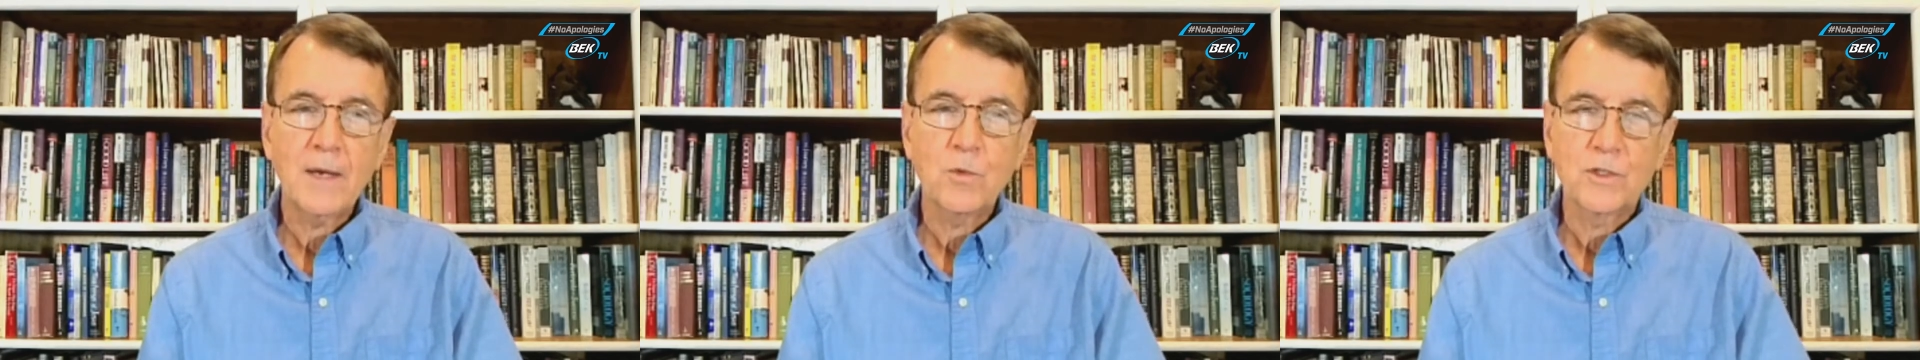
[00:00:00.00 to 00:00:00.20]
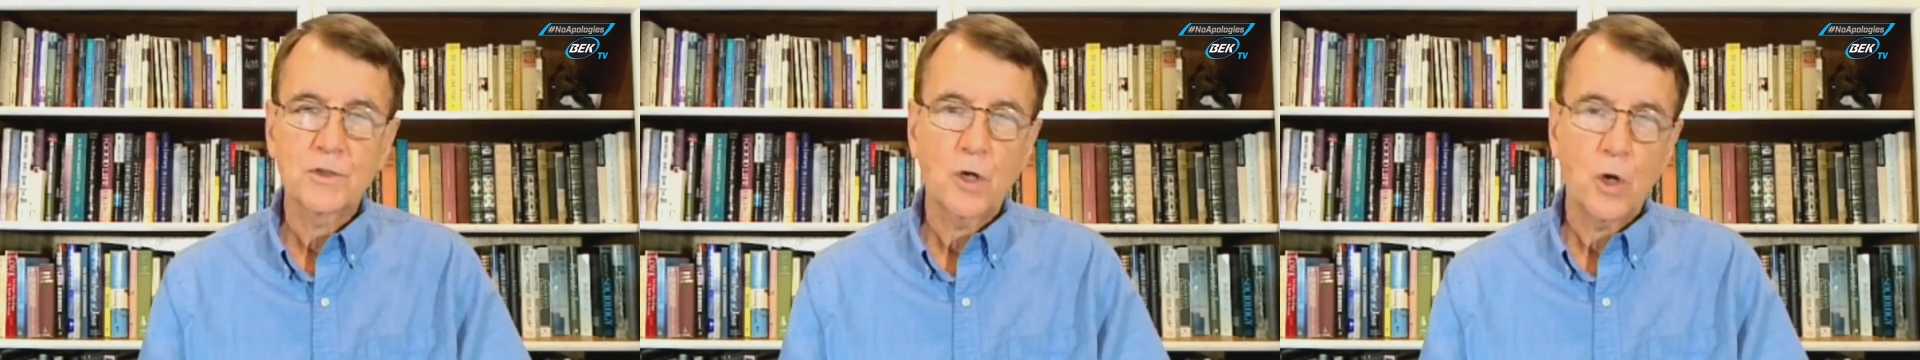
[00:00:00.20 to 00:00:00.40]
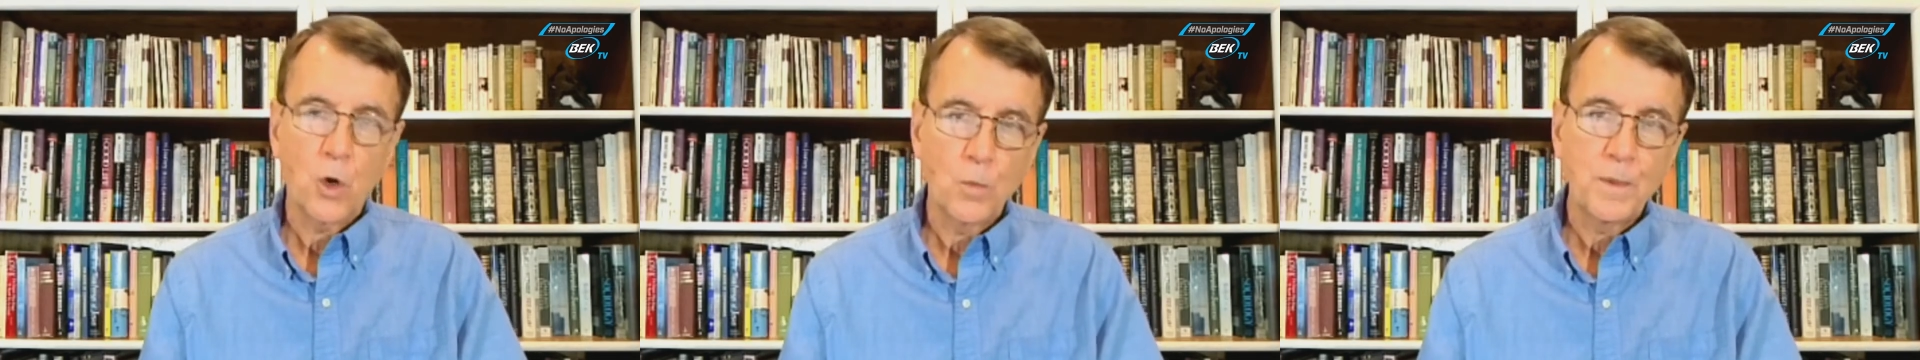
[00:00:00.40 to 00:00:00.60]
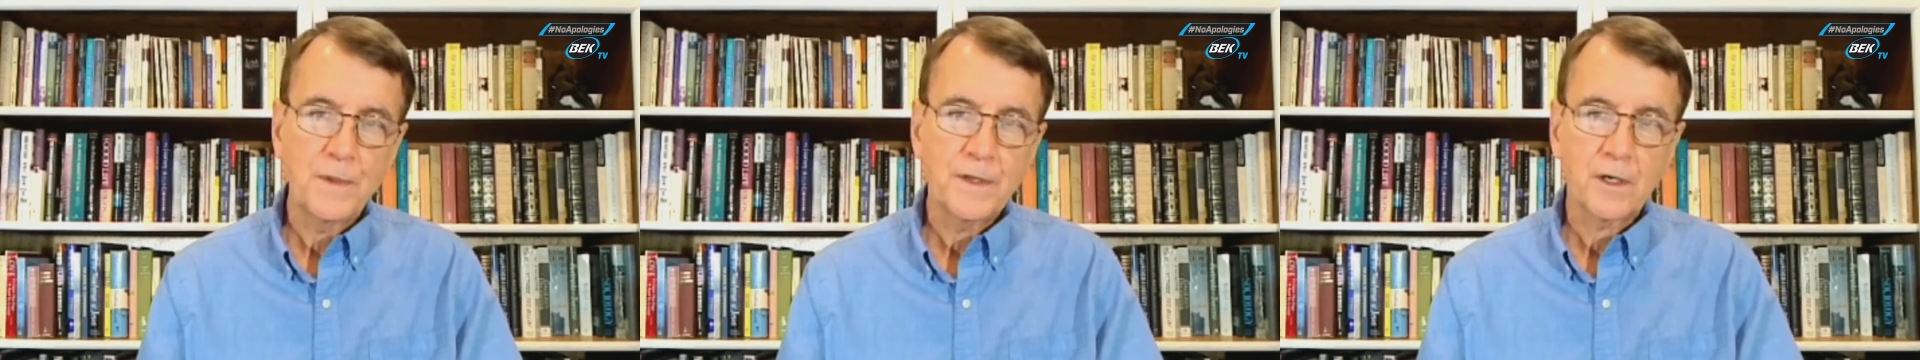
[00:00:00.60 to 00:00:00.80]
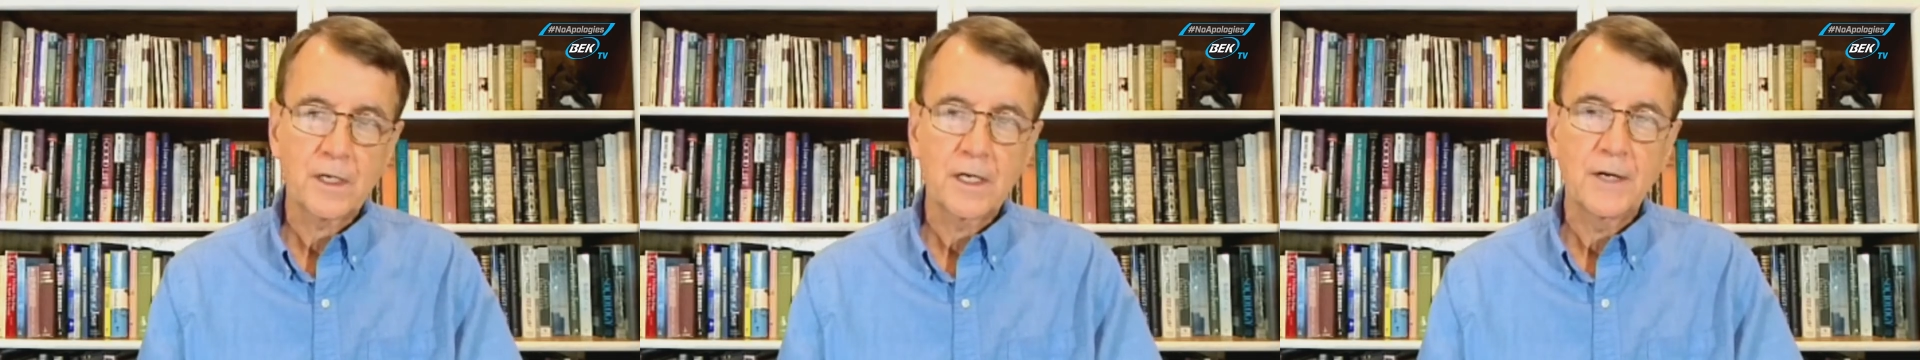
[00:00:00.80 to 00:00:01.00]
was to open
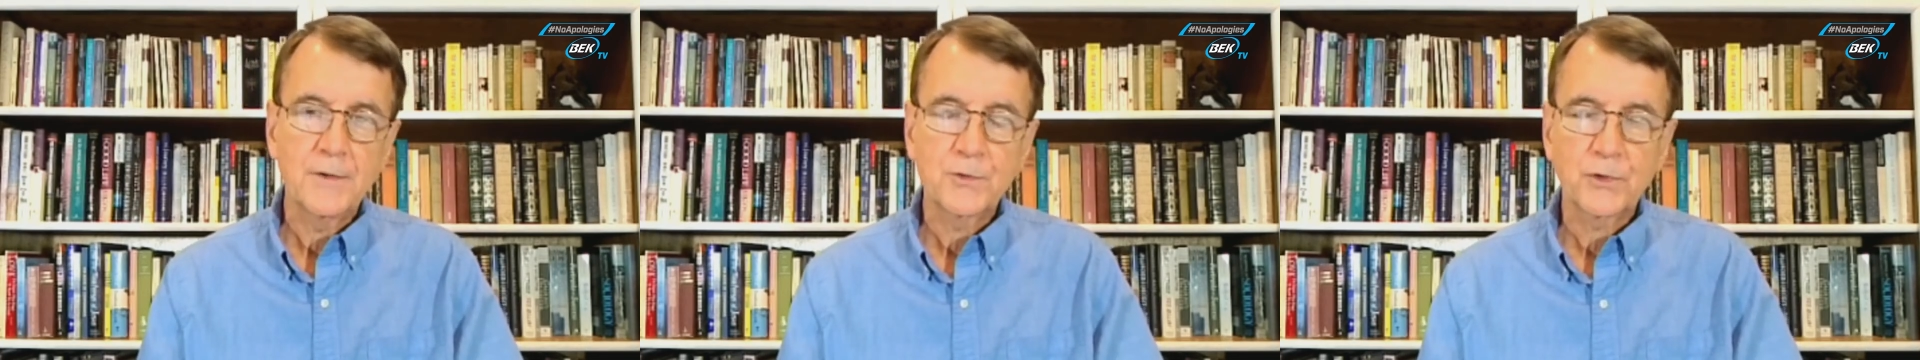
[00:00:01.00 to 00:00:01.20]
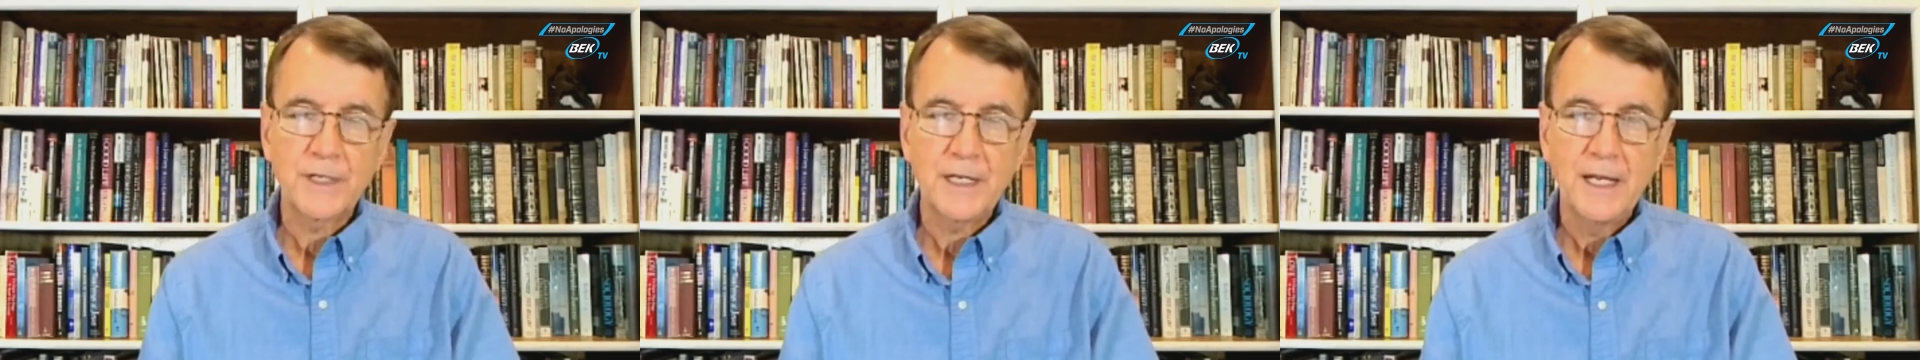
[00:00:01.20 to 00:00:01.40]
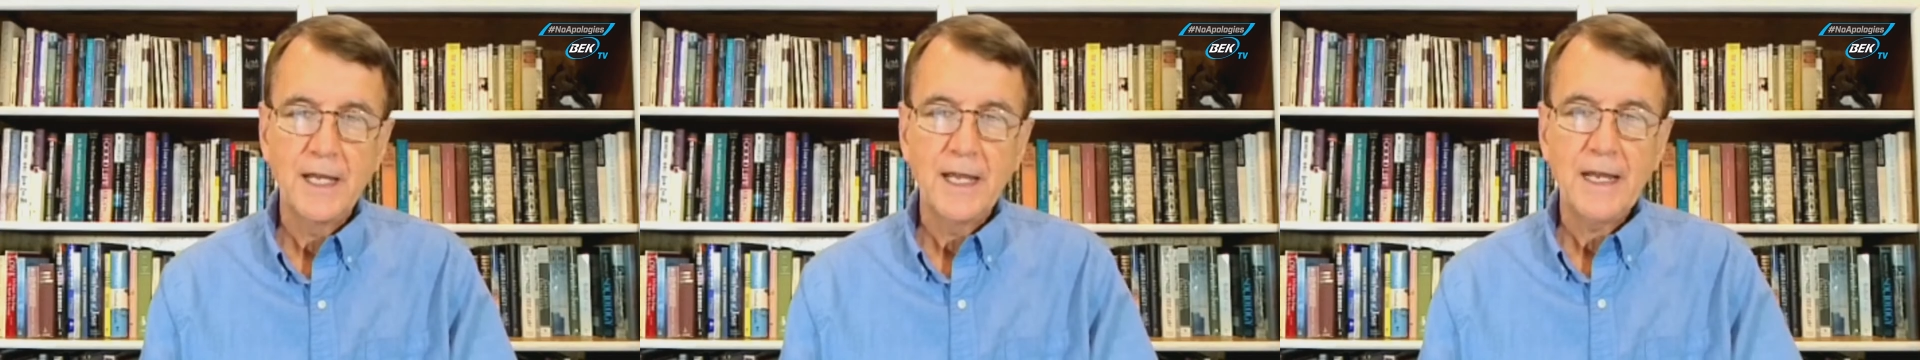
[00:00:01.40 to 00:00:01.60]
their country,